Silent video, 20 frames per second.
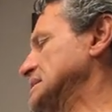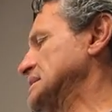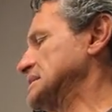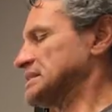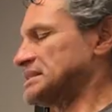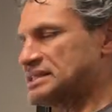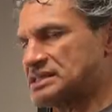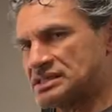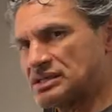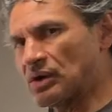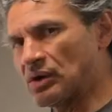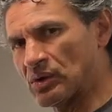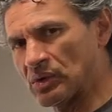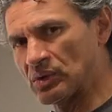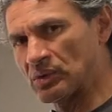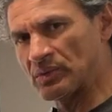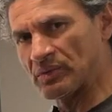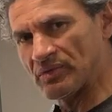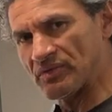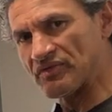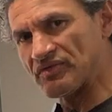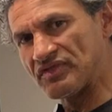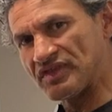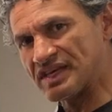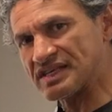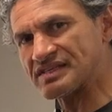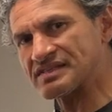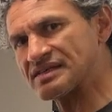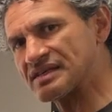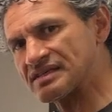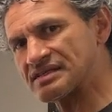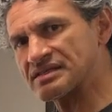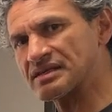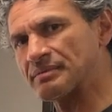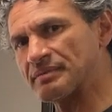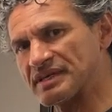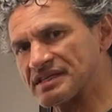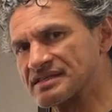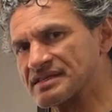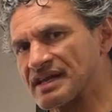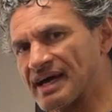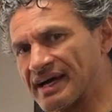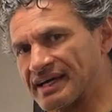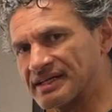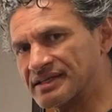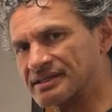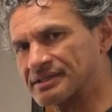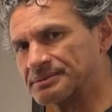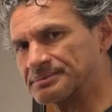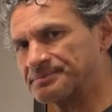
so this system is lighter.